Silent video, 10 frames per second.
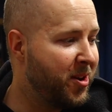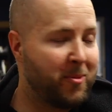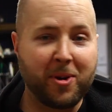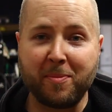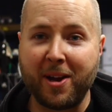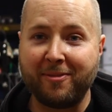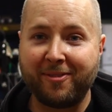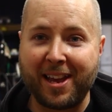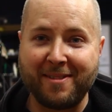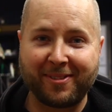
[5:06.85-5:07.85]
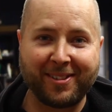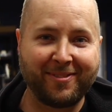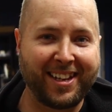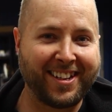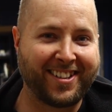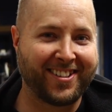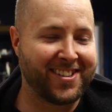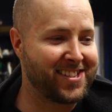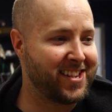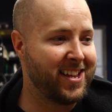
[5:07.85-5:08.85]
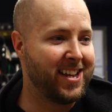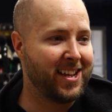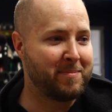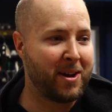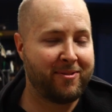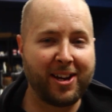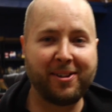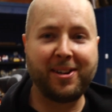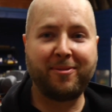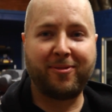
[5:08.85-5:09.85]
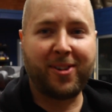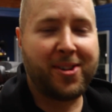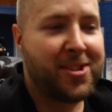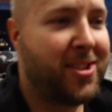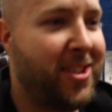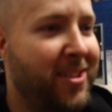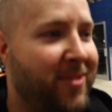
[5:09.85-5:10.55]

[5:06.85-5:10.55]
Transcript: one of my favorite vehicles, my very first